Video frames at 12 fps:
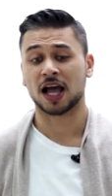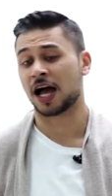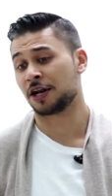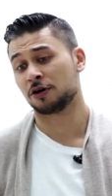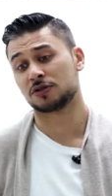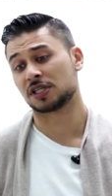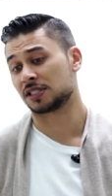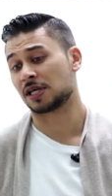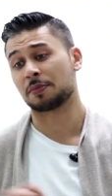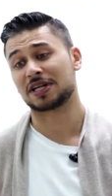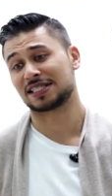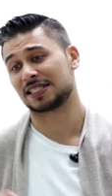I knew
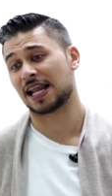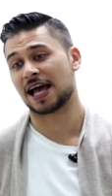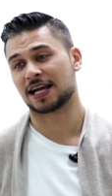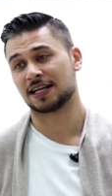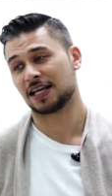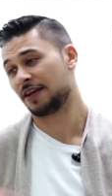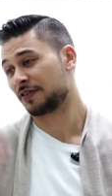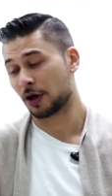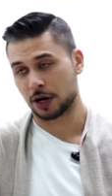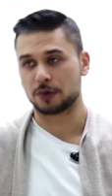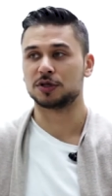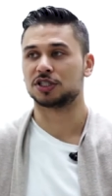some of the slang, even
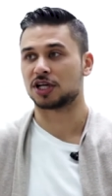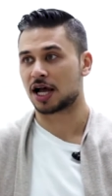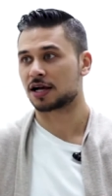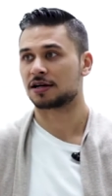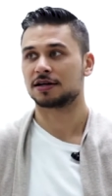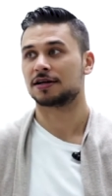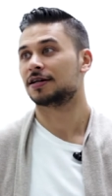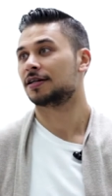though they was young,